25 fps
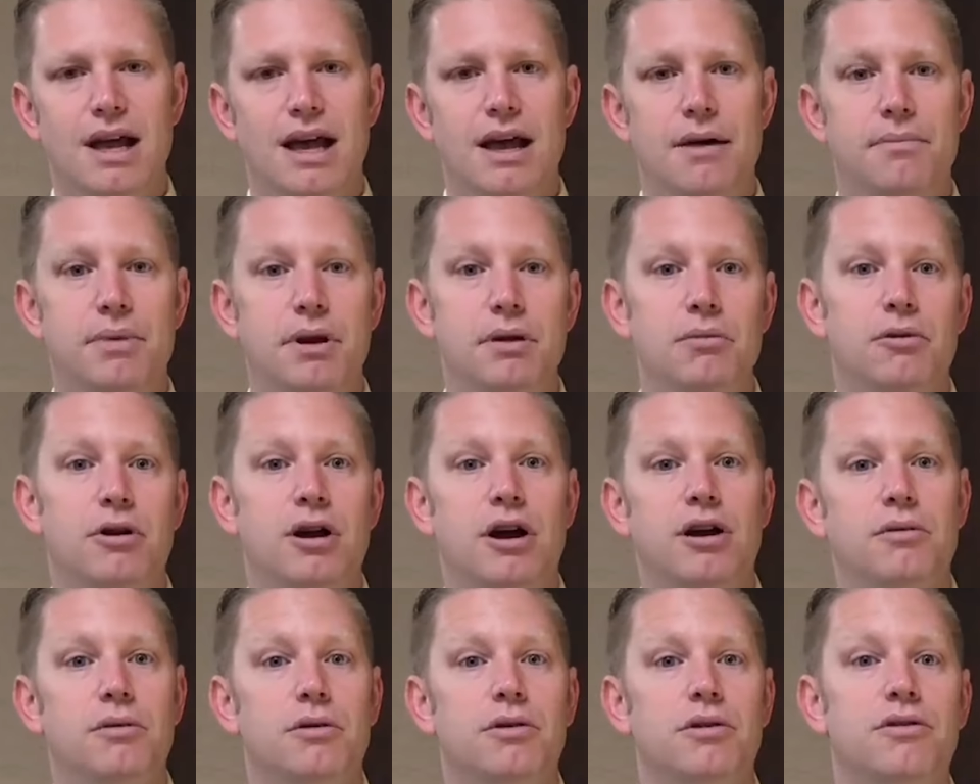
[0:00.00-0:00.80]
And people
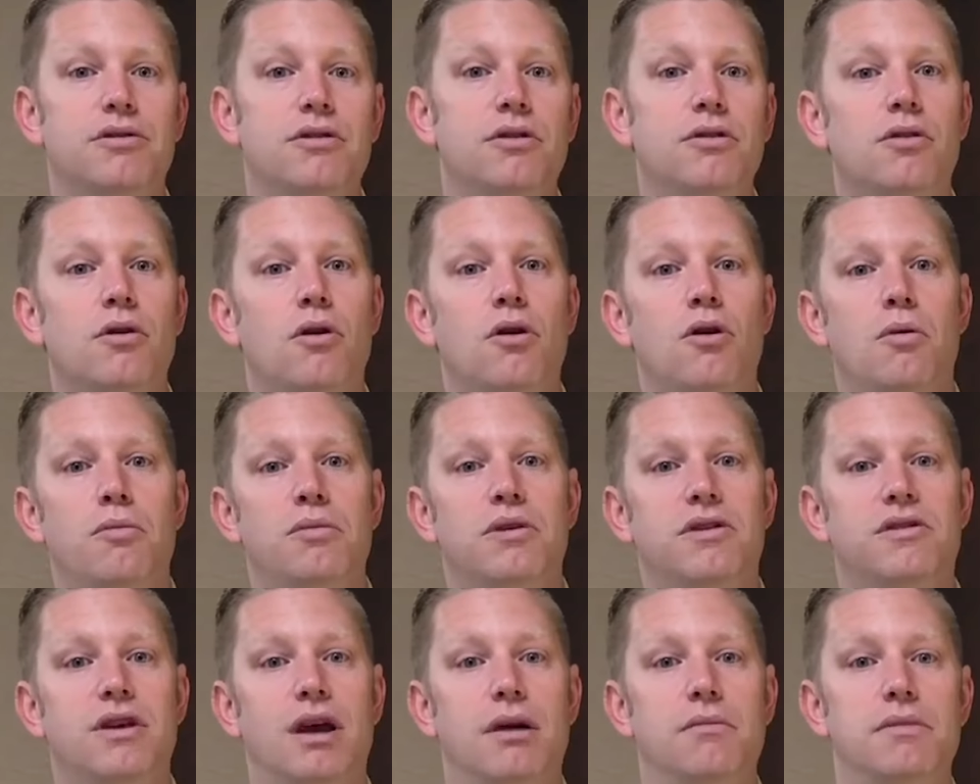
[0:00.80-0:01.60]
are able to still go home
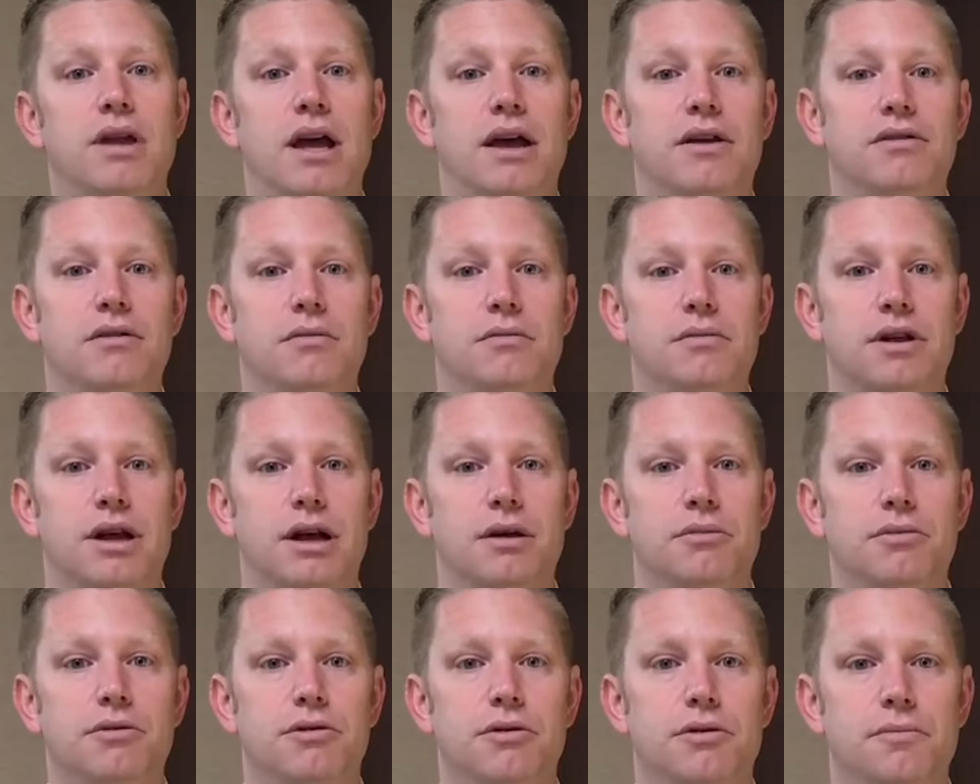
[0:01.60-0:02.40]
the same day
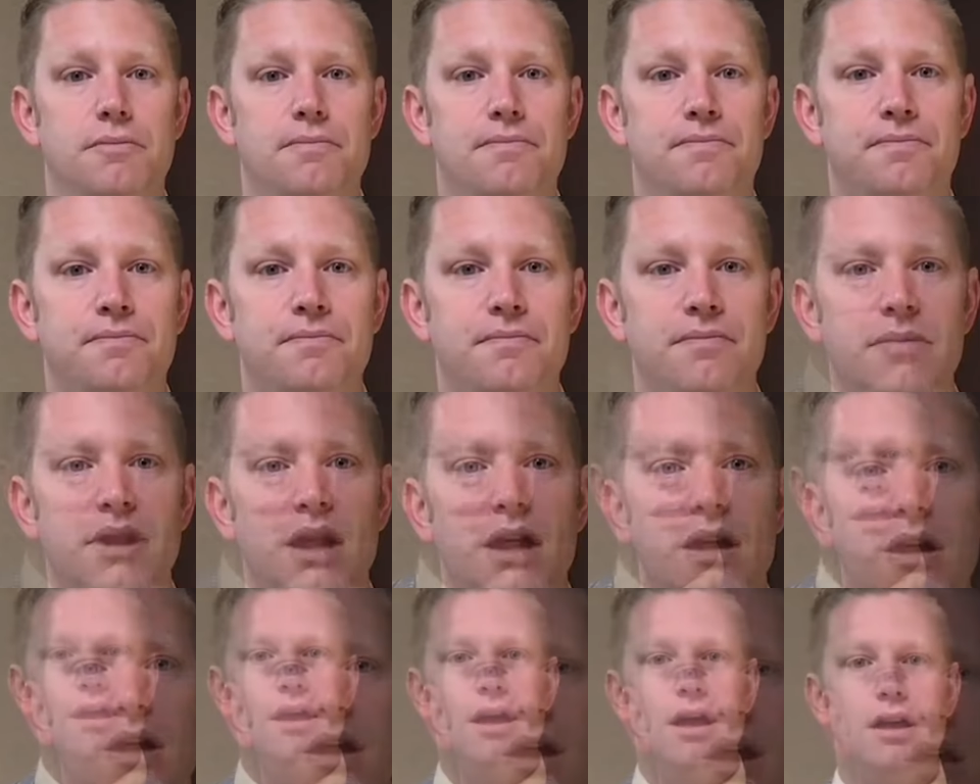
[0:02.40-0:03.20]
sometimes.
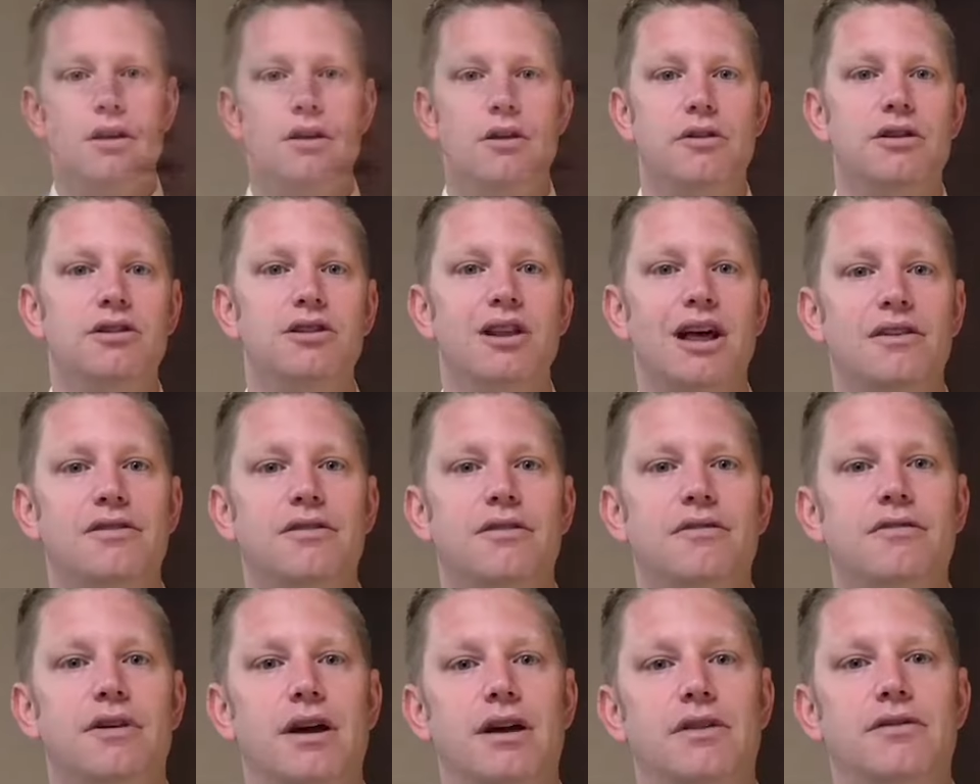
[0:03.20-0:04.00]
Another
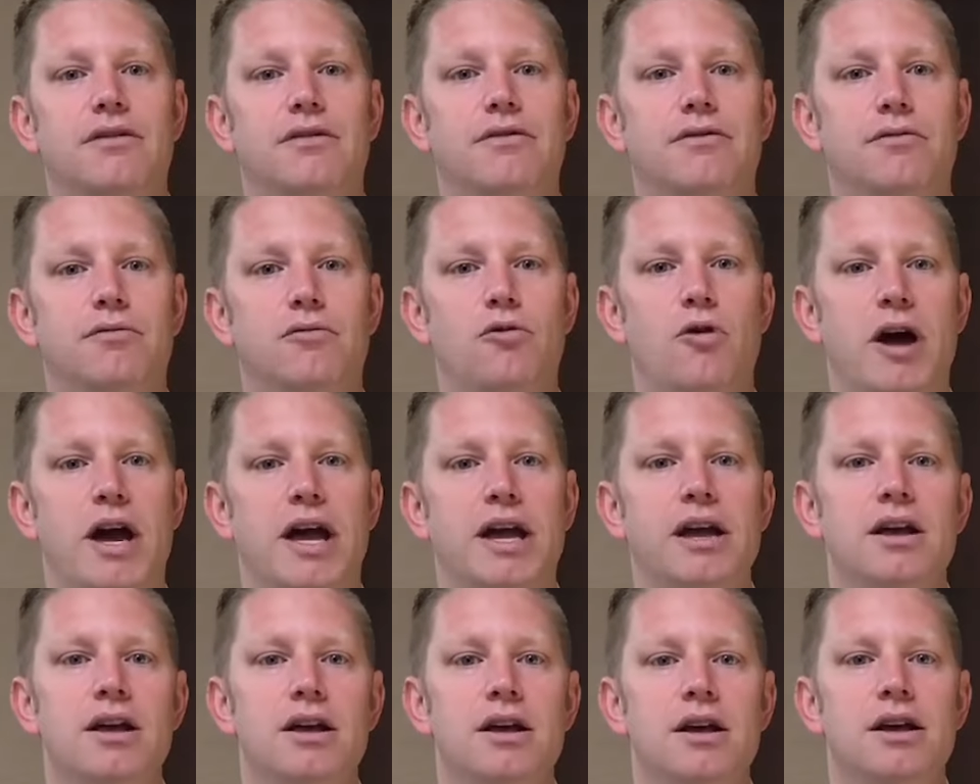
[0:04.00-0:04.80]
less invasive
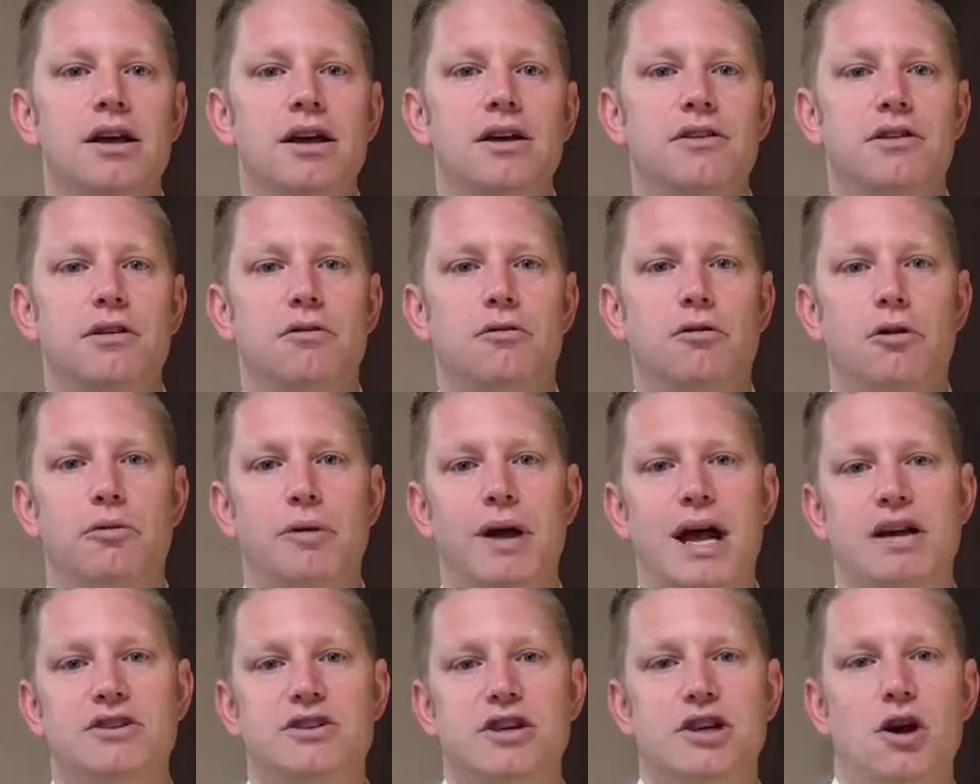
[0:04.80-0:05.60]
way is that where
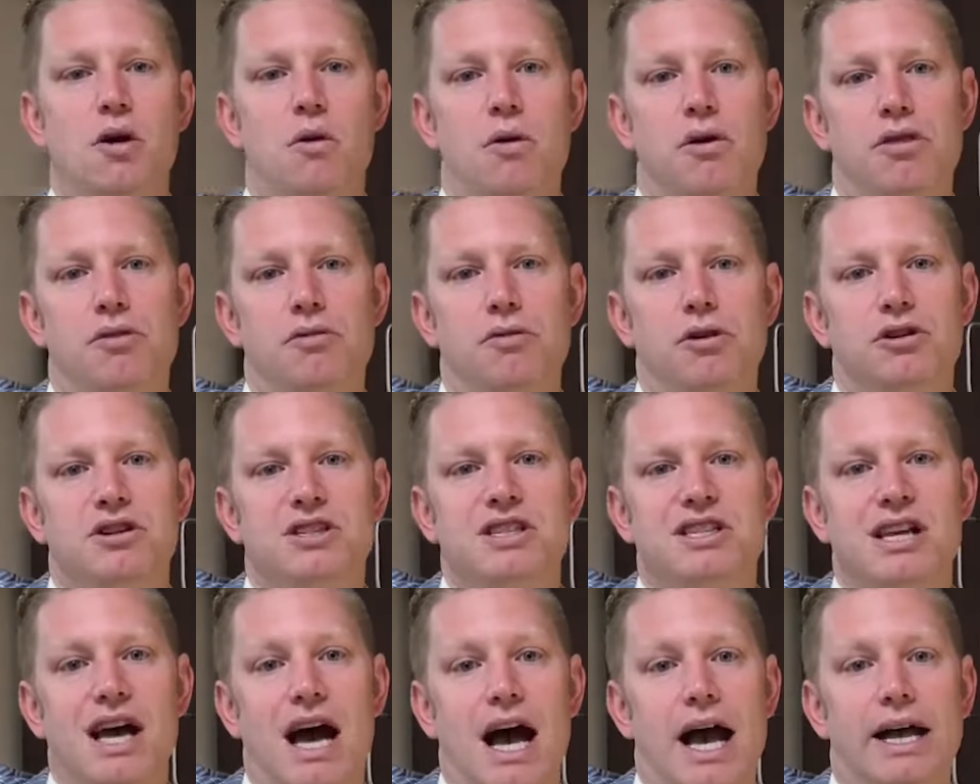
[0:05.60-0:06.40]
we actually go in through your
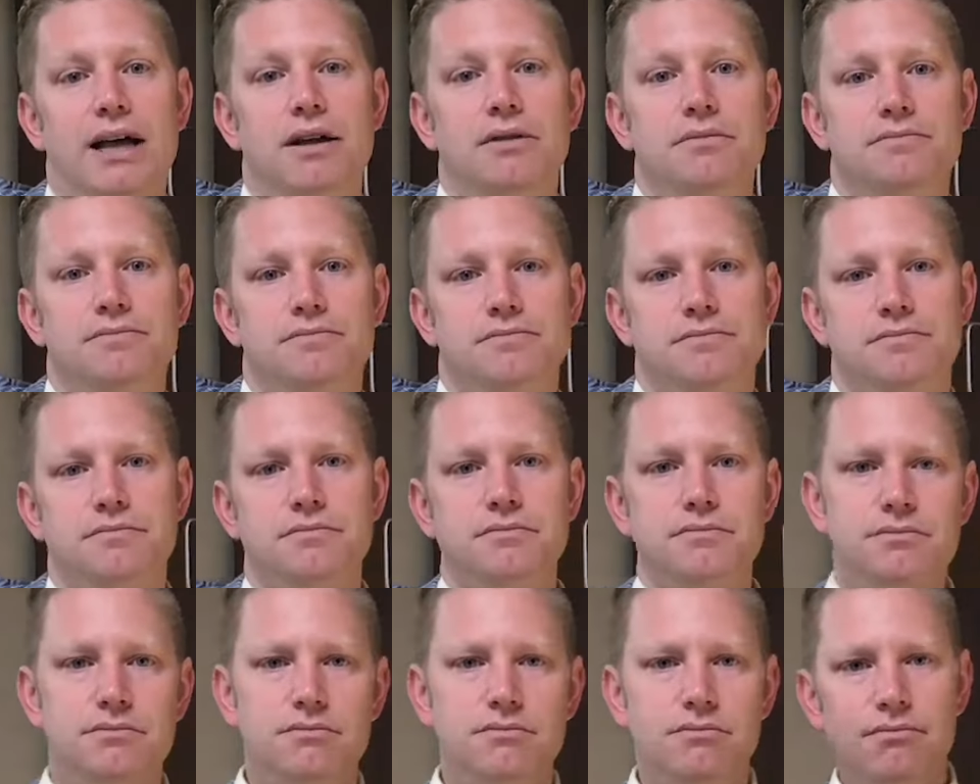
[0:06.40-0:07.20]
side,
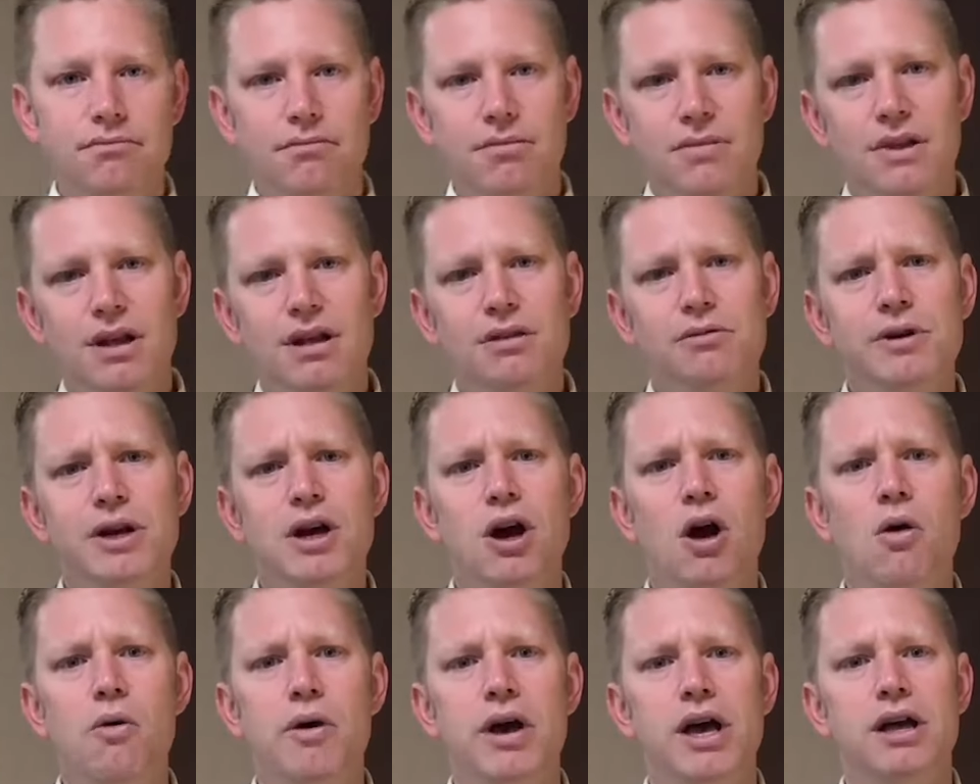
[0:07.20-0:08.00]
and we
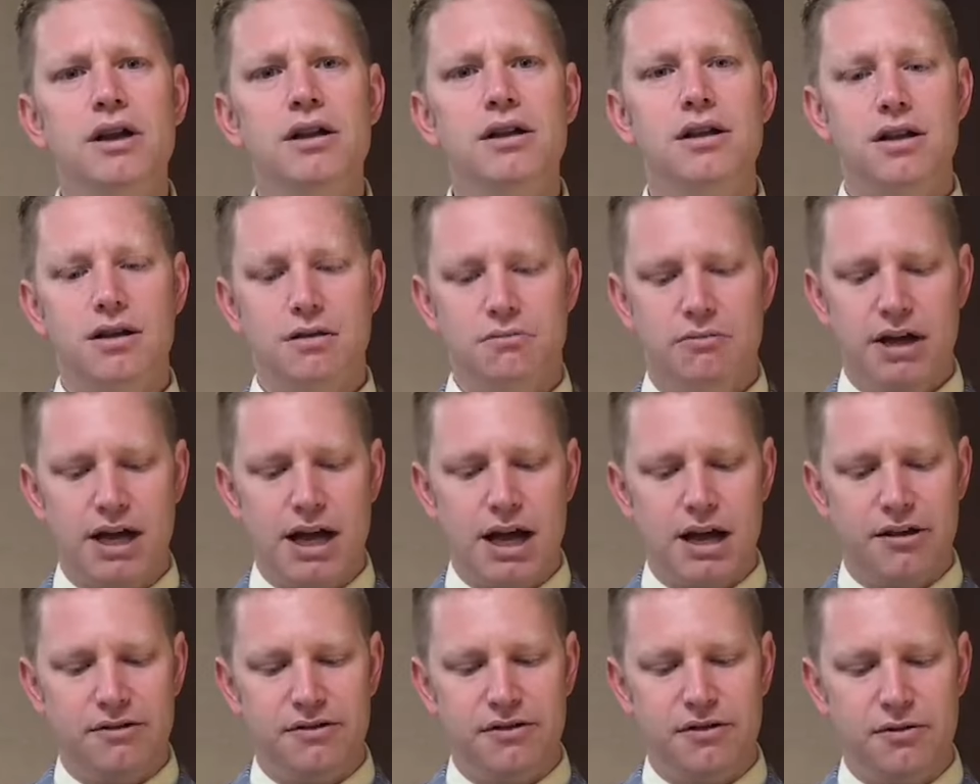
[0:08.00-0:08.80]
go in and we
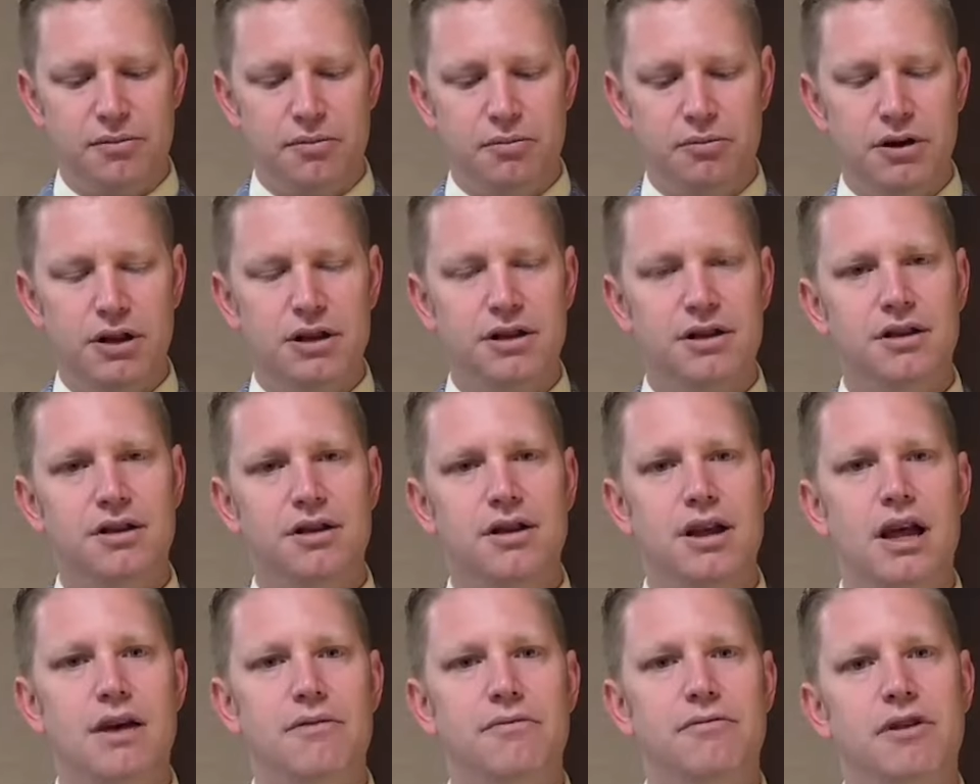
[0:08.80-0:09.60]
kind of
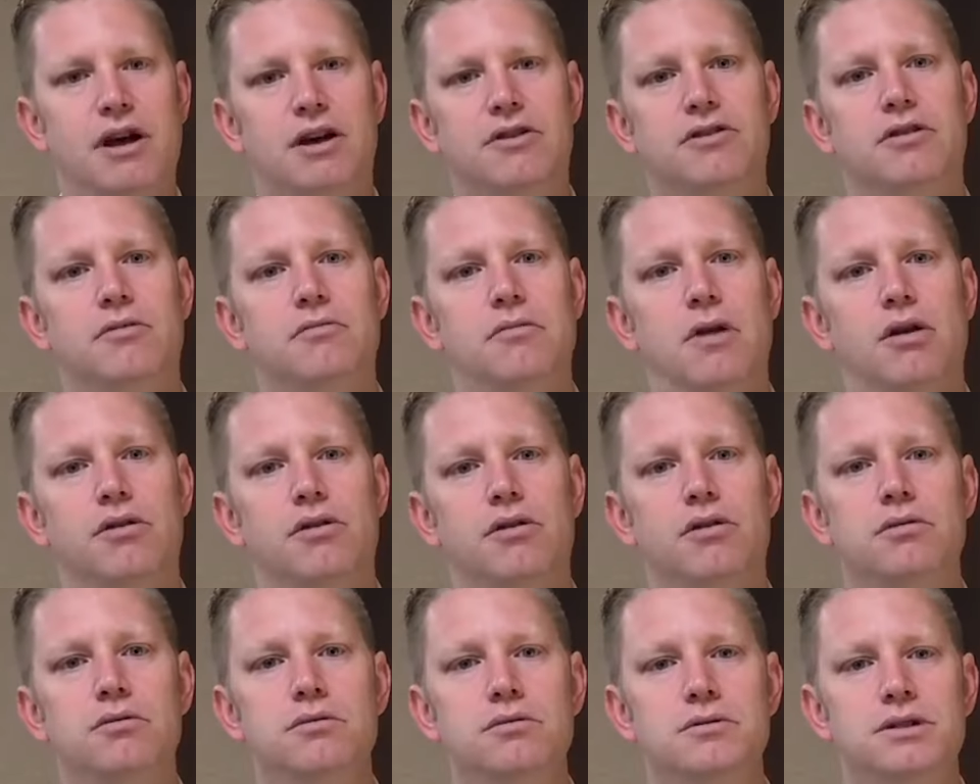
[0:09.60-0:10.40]
split the hip flexor
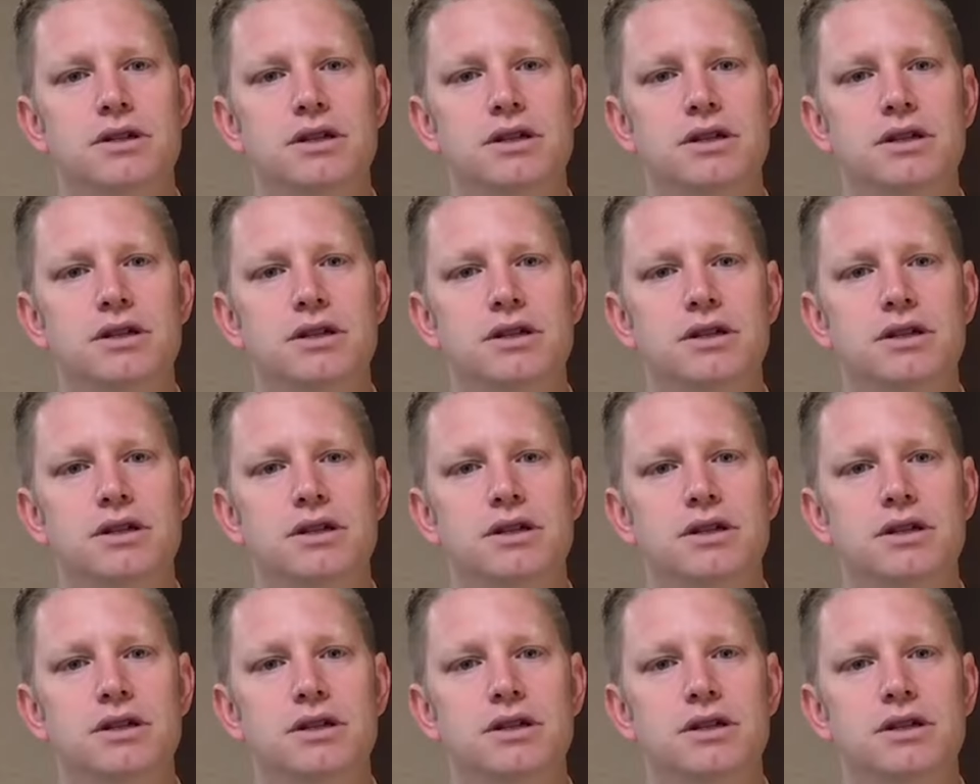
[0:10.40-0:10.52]
muscle,